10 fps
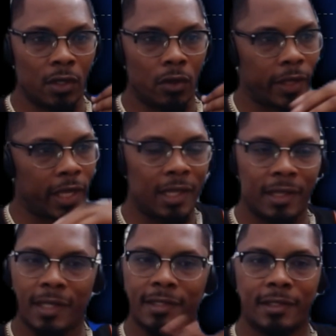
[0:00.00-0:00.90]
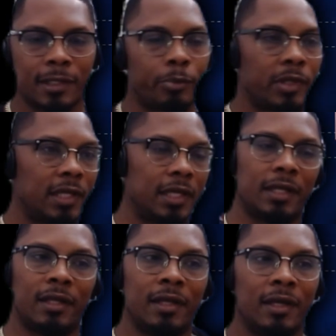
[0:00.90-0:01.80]
Okay? And that's simply
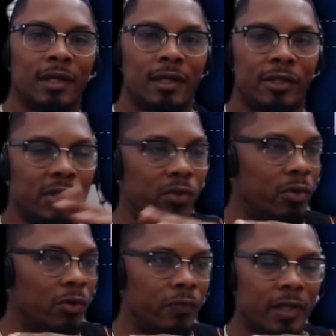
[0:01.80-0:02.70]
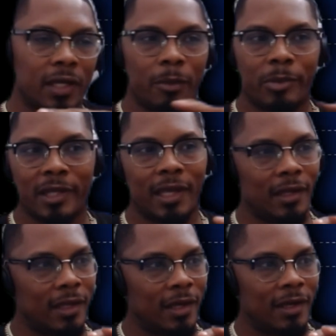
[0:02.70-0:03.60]
it. Don't
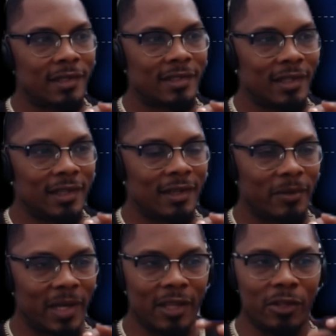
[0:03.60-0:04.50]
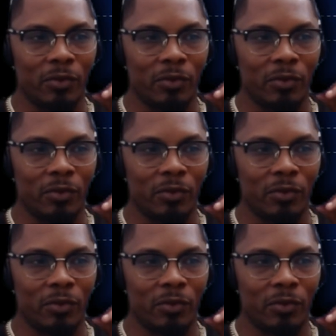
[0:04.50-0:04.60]
overcomplicate it, guys, right?